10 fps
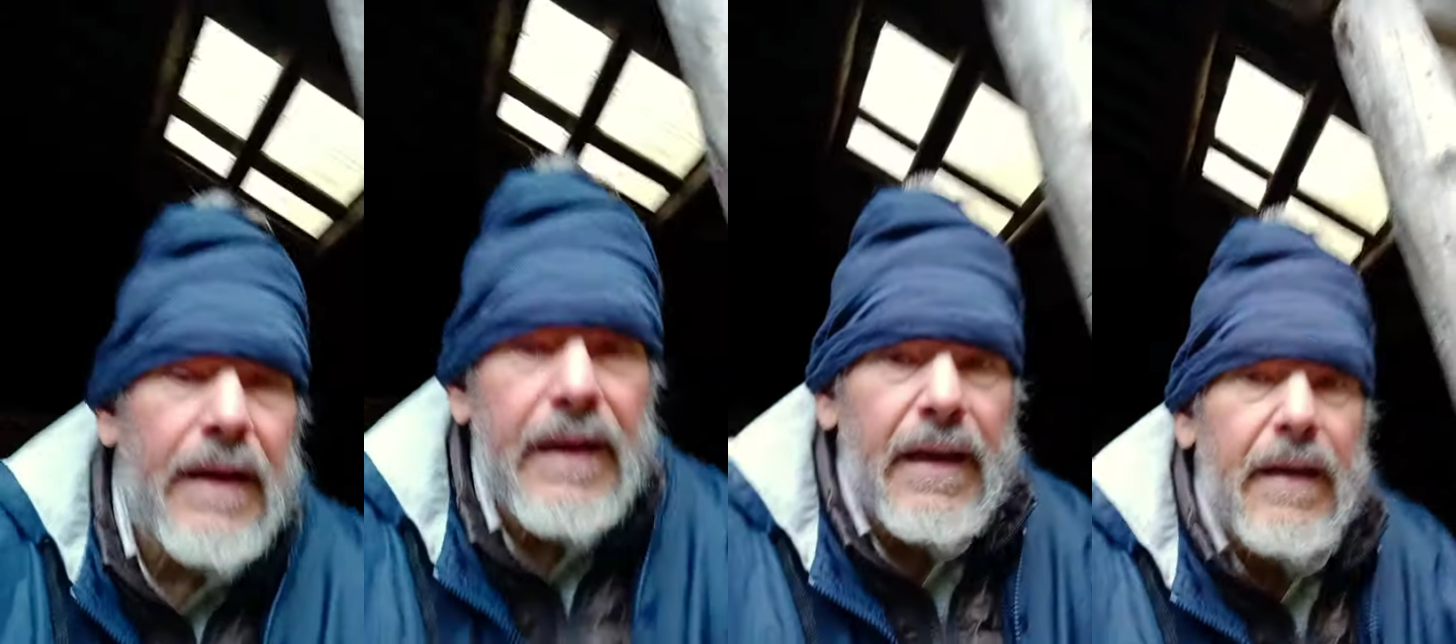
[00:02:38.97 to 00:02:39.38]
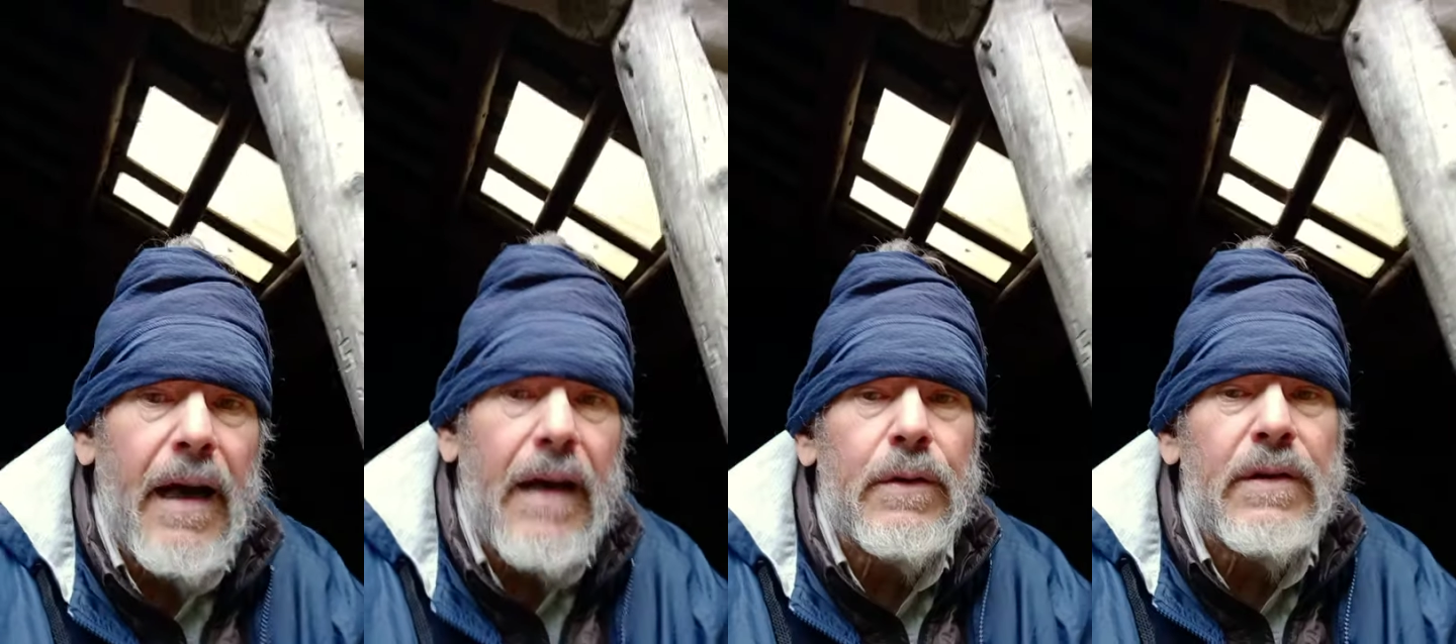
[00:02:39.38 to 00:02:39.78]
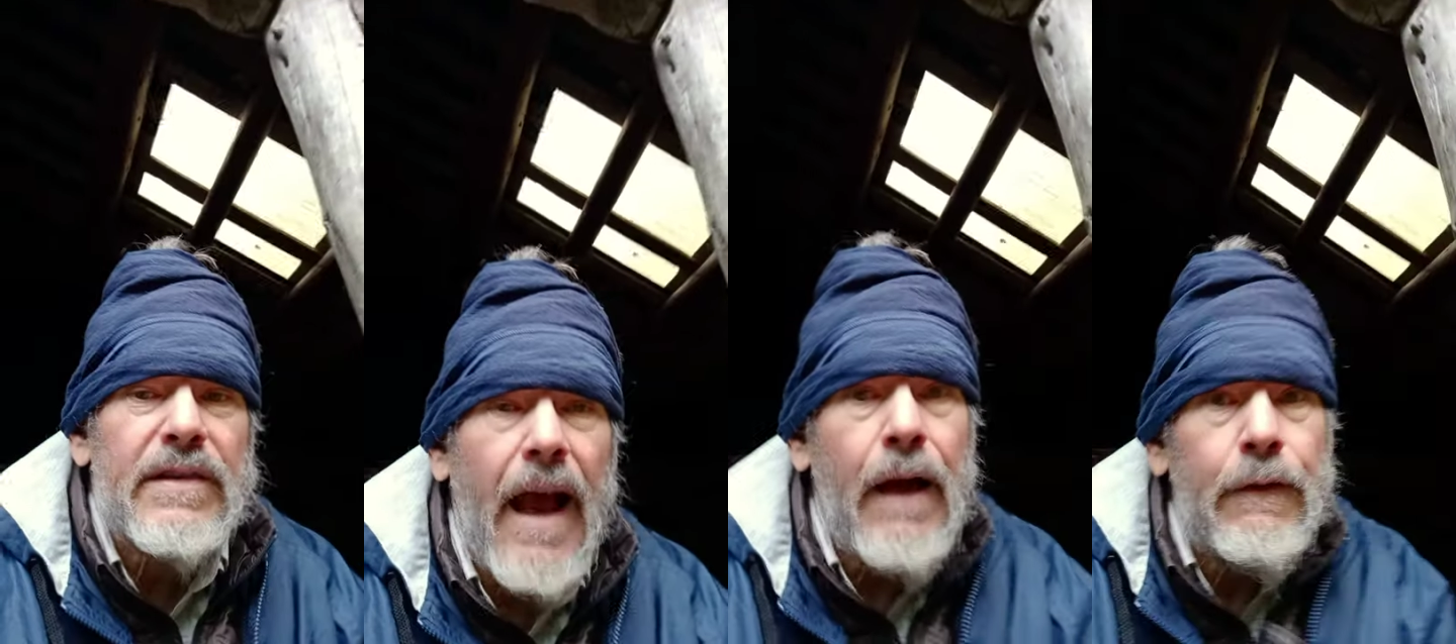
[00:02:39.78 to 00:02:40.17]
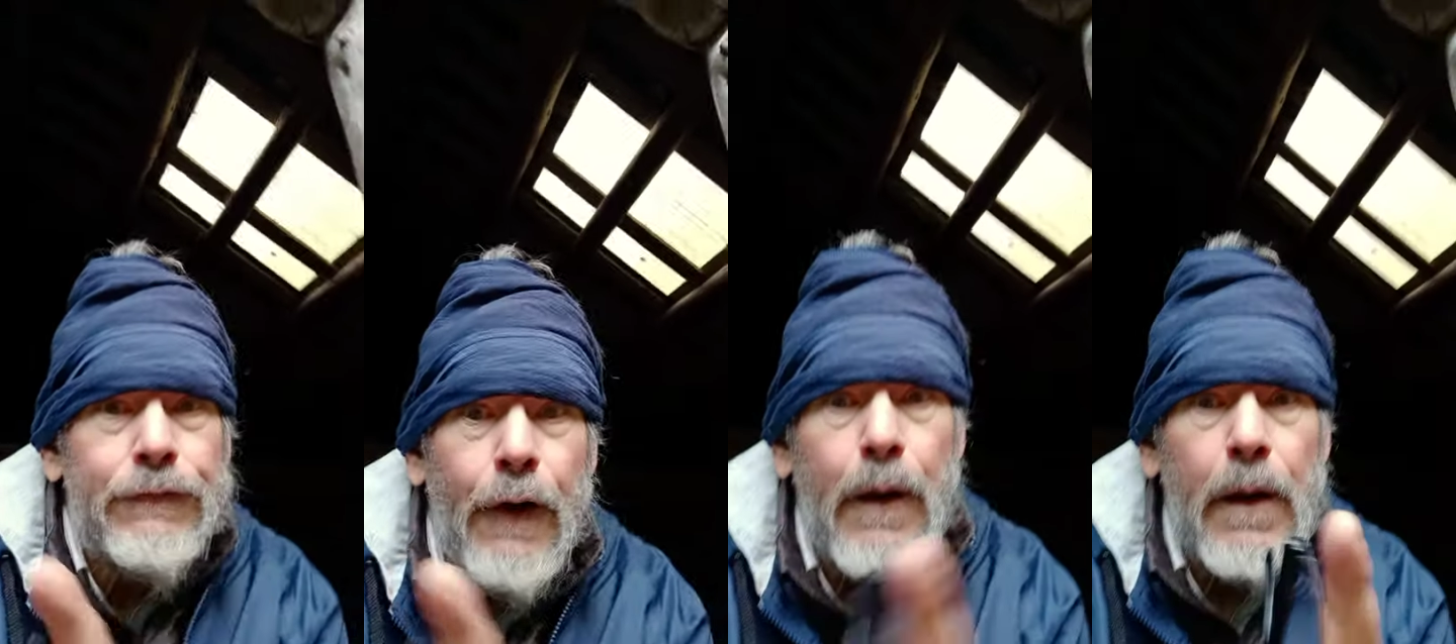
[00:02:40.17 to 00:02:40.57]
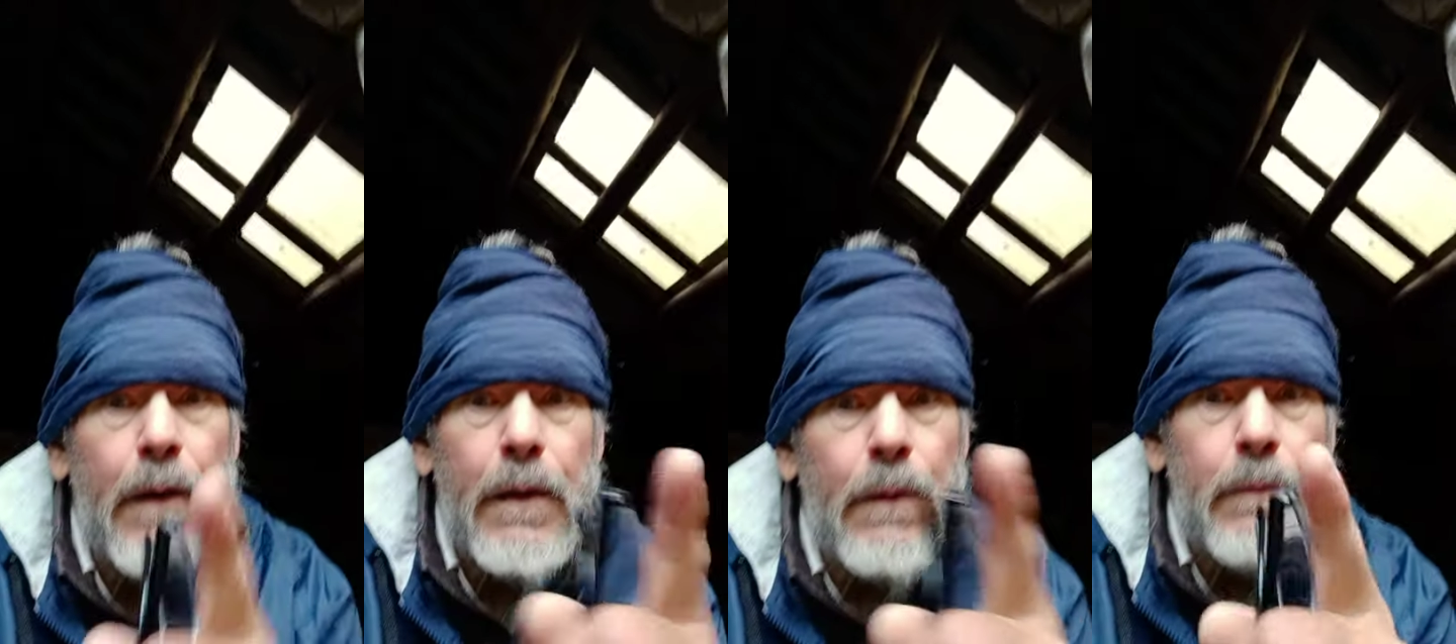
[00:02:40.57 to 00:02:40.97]
get Guthooks out and follow
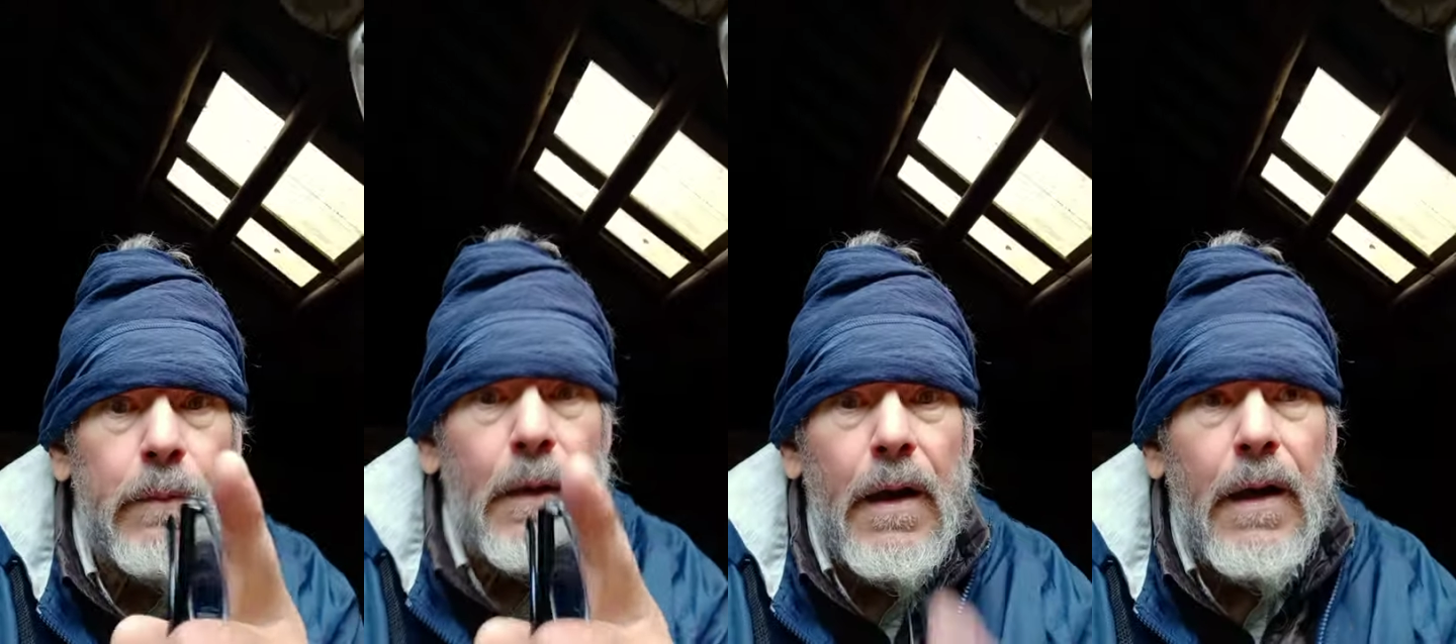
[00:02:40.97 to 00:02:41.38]
a little